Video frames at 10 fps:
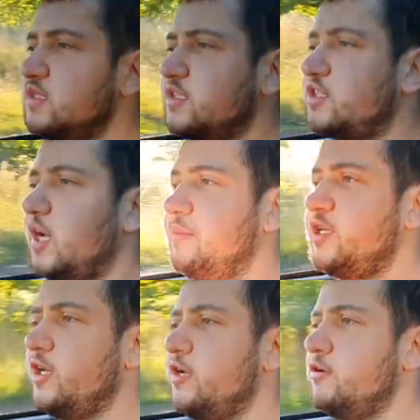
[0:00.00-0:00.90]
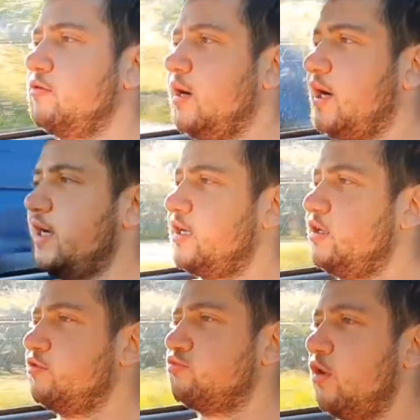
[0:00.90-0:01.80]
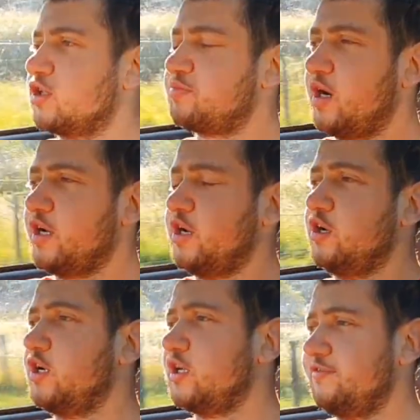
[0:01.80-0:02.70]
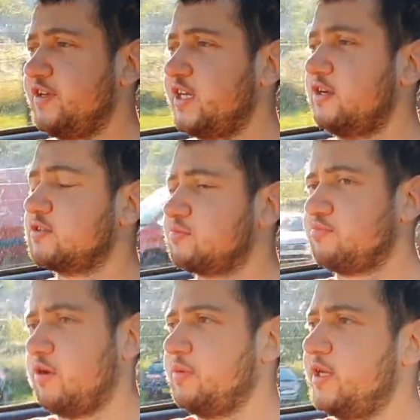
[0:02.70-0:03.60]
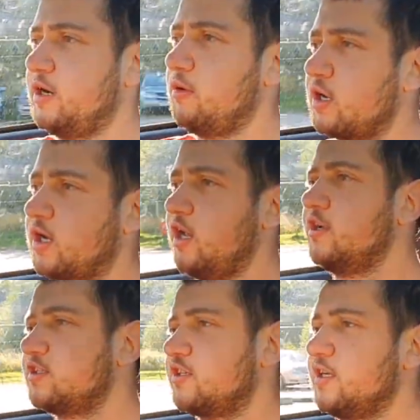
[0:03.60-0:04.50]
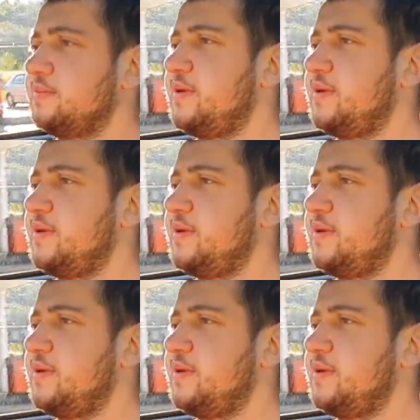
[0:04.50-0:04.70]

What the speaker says: Some of you who've watched my earlier videos probably know what colour it's going to